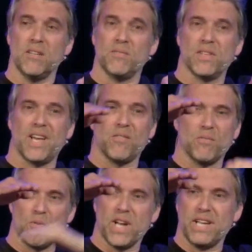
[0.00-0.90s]
for
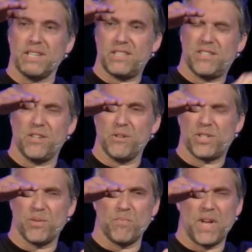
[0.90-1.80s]
then Rich to
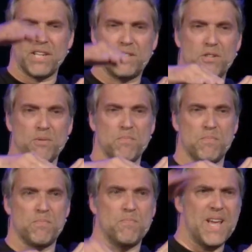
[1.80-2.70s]
submit to
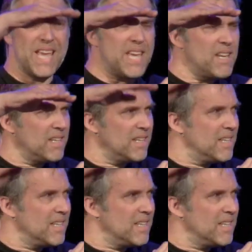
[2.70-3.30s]
me